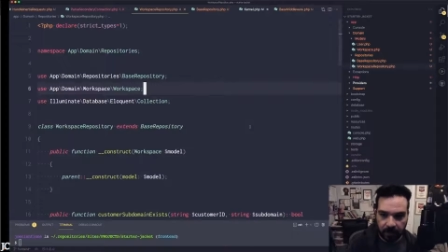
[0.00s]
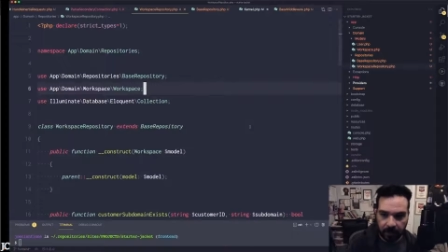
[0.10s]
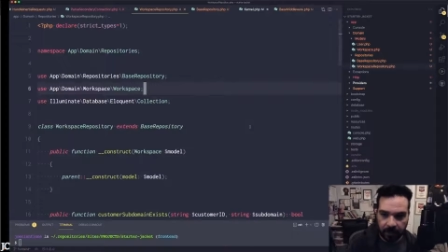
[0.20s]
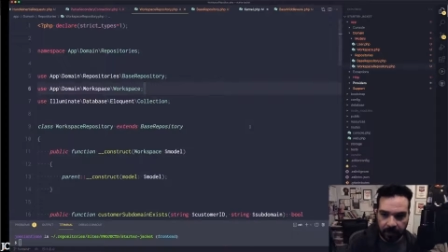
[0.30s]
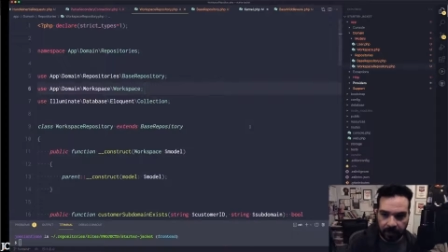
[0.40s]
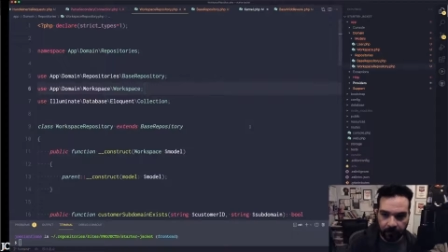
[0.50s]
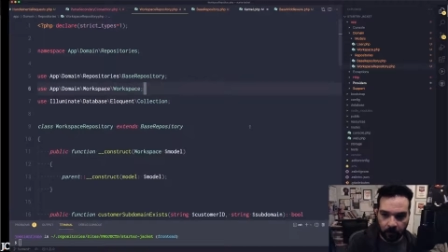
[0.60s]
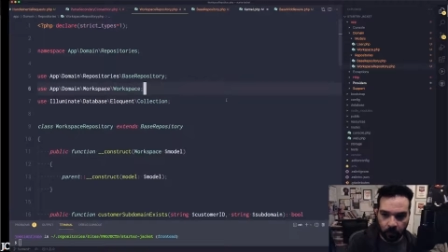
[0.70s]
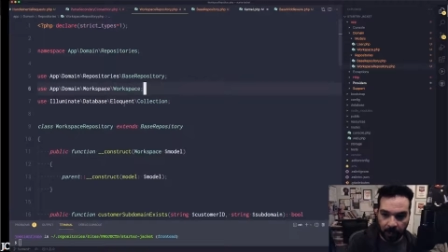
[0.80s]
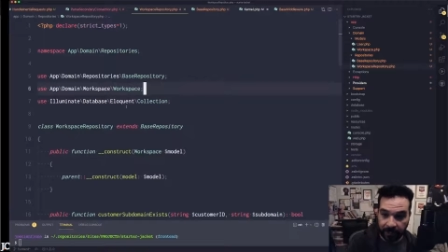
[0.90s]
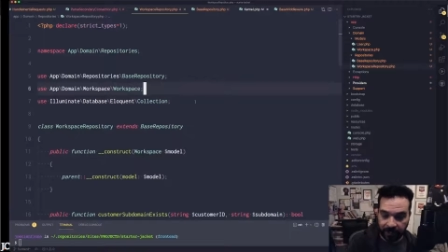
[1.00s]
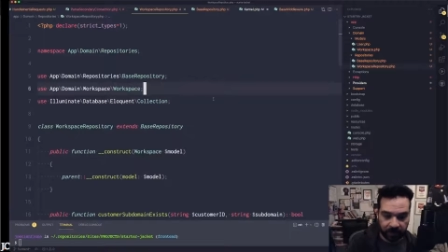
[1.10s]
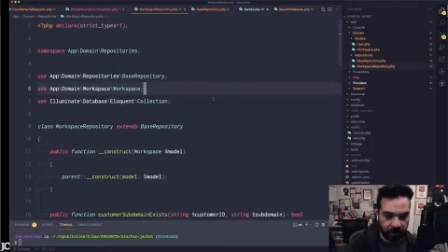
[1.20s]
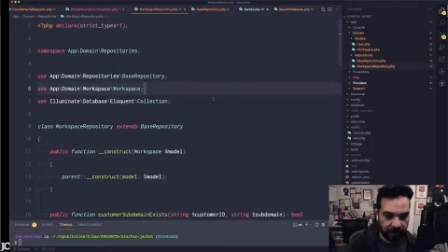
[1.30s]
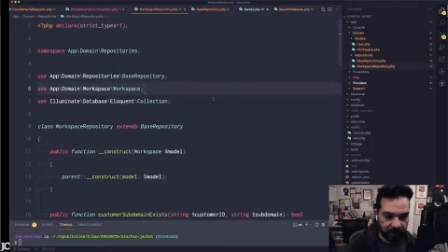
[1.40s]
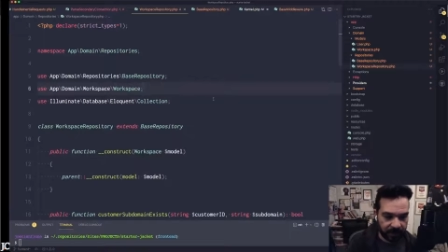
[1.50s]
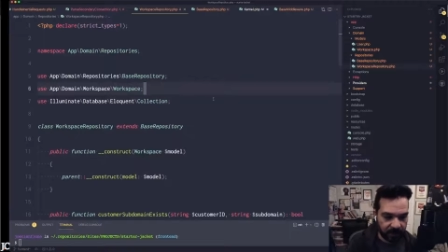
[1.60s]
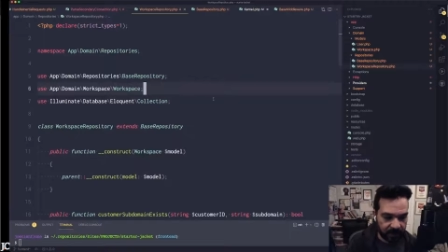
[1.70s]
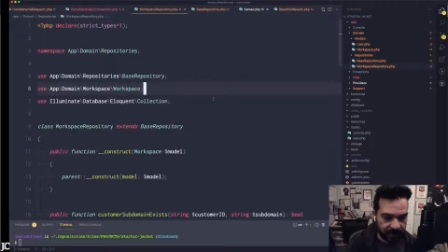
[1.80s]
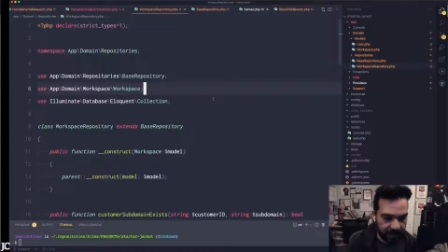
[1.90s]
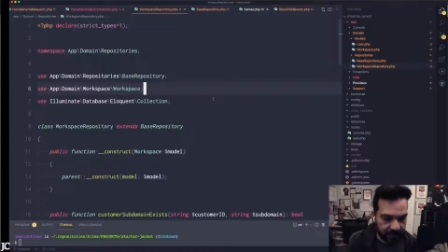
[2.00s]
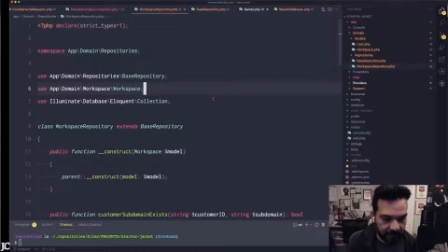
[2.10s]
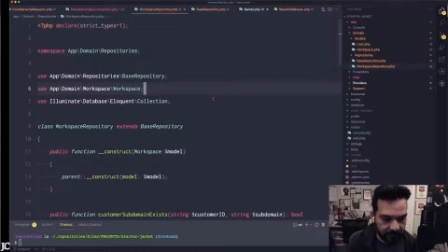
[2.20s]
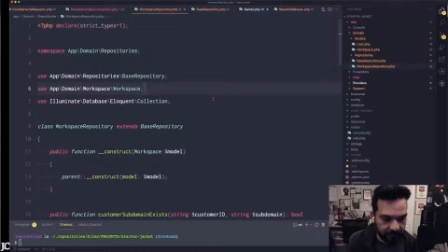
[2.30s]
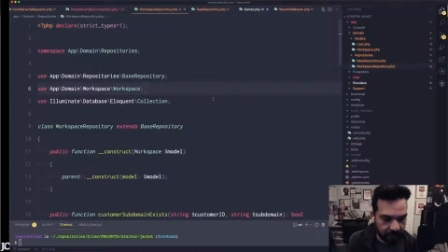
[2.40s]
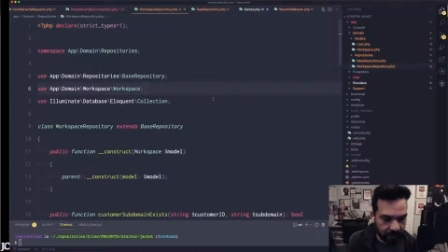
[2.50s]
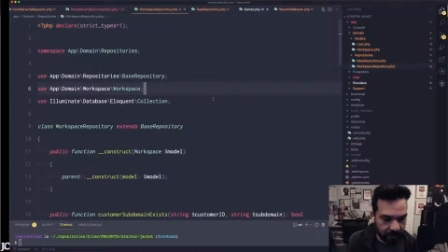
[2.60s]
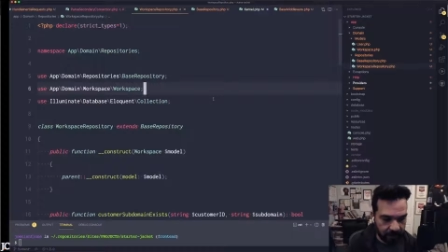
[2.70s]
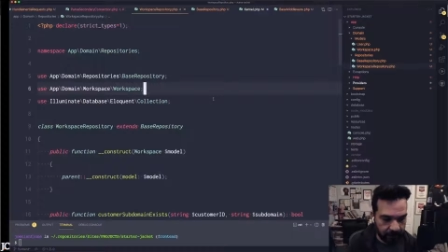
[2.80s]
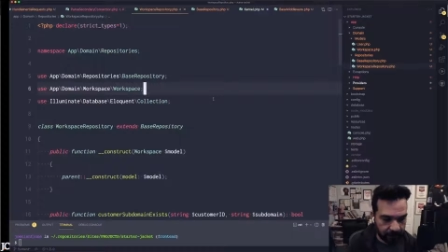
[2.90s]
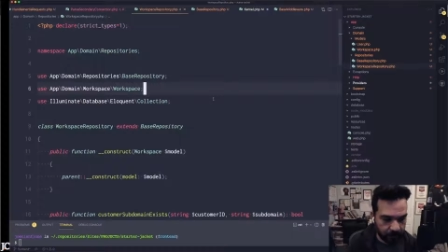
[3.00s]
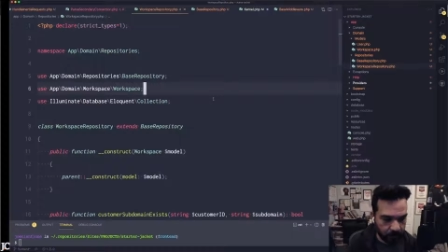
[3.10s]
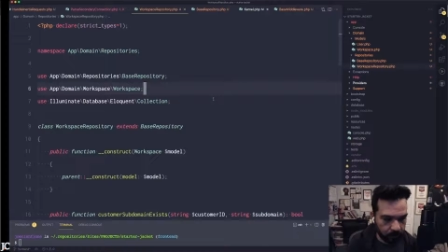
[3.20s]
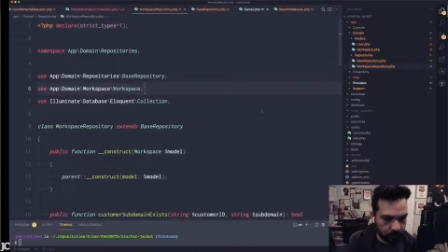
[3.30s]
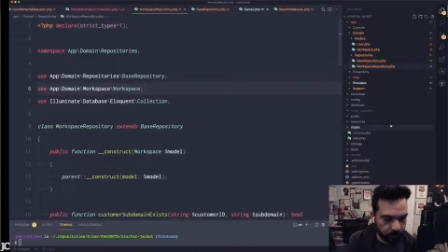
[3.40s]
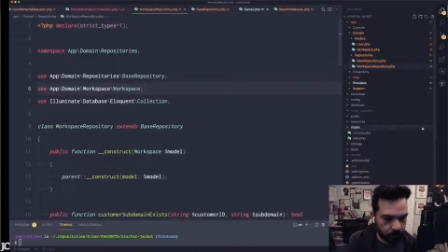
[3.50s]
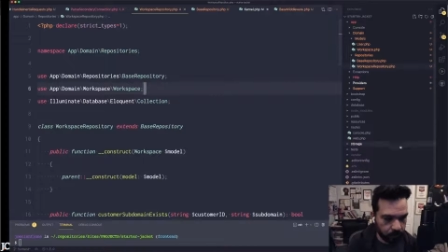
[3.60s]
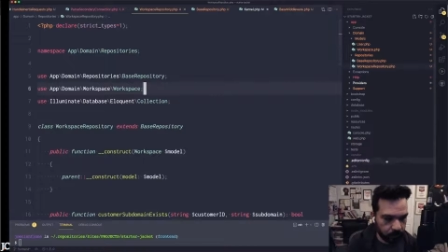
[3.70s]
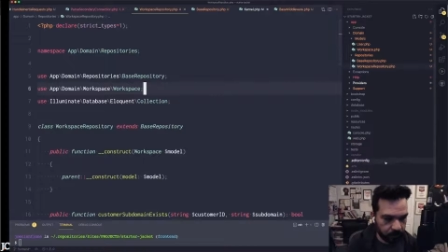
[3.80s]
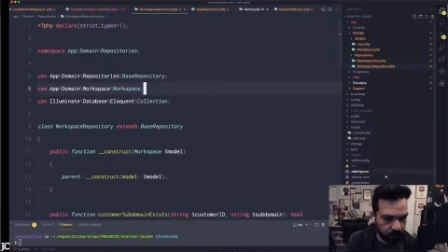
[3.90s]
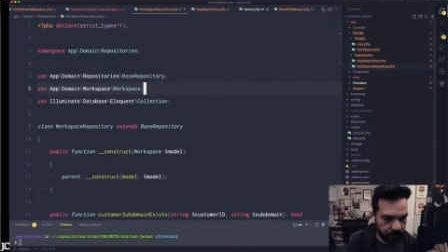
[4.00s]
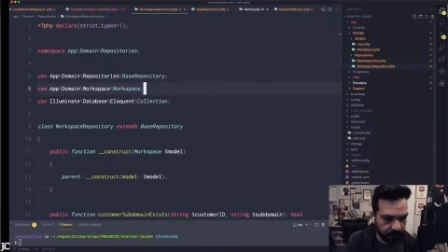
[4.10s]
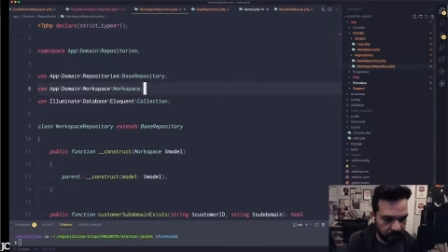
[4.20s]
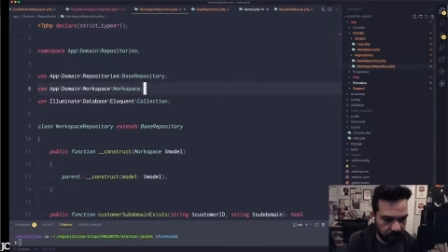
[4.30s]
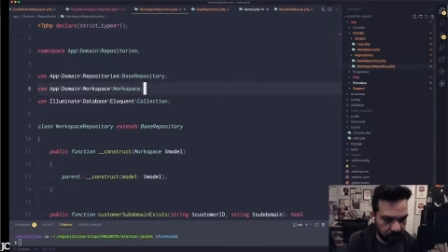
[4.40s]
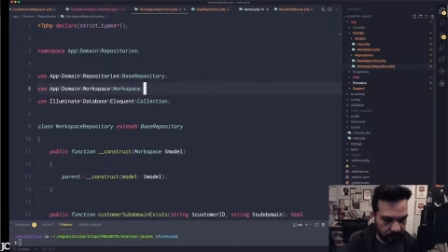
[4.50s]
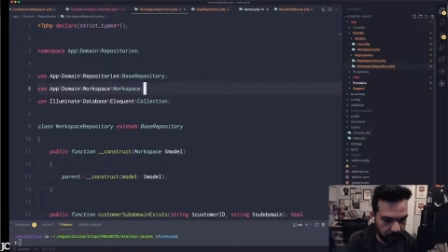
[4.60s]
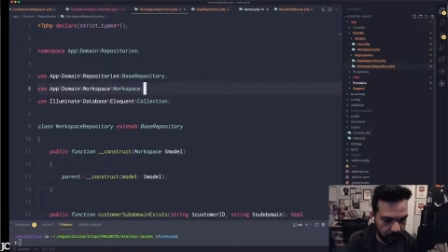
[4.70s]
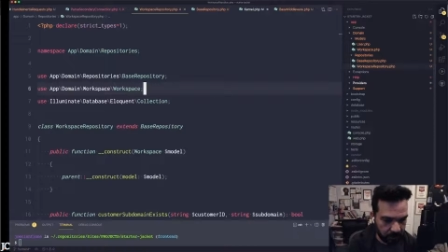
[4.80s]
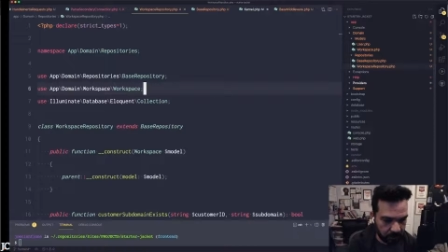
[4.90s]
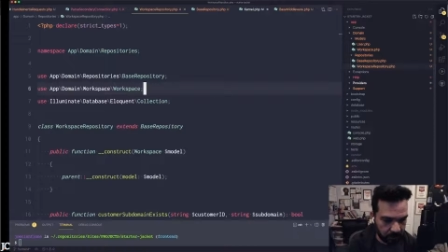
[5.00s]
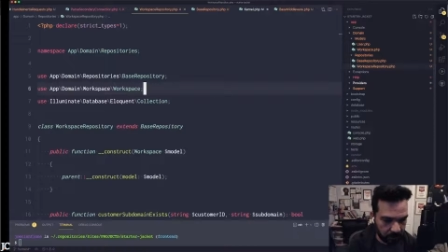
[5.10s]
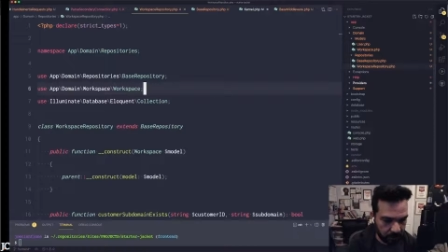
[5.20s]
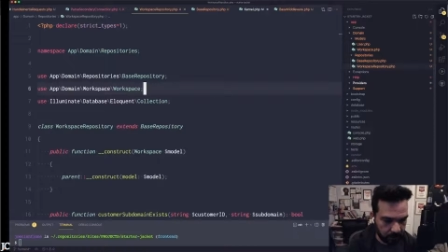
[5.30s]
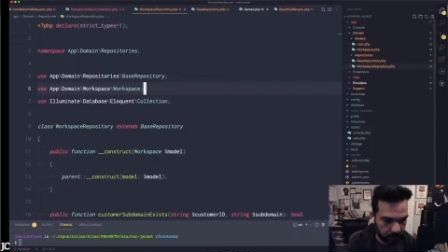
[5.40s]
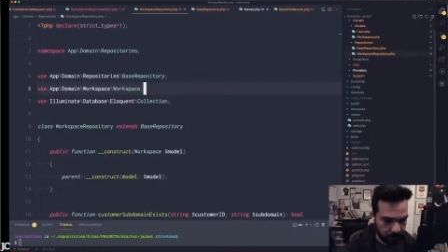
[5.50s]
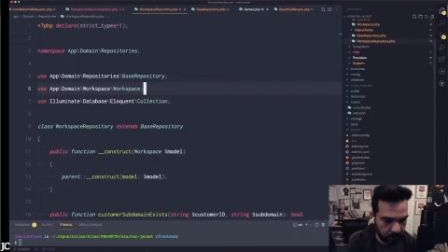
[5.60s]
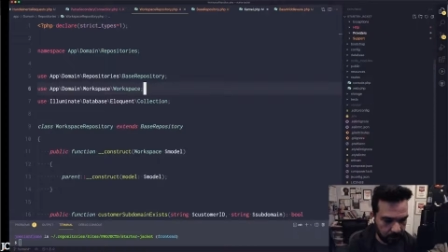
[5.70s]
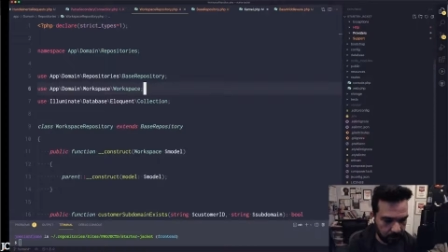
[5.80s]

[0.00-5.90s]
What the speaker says: Why did it do that? It's because I have one of those PHP things in here.